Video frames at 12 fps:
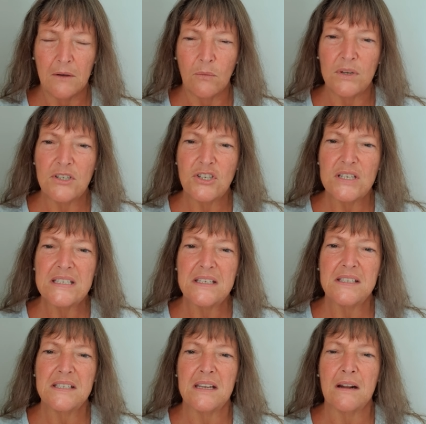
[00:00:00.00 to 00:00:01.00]
when
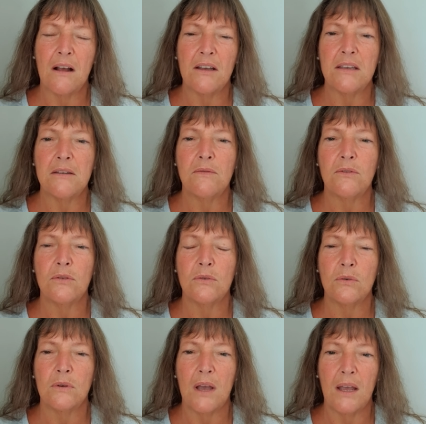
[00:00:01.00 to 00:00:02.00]
Jesus said, I give
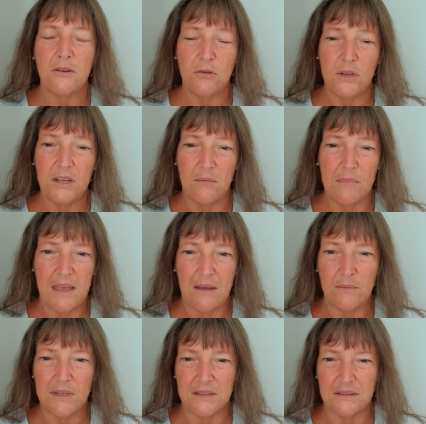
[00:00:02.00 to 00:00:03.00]
you a new
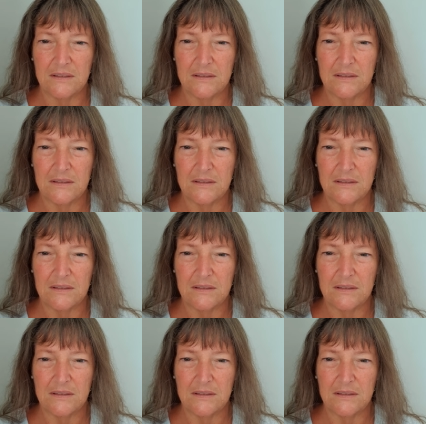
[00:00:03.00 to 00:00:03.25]
commandment,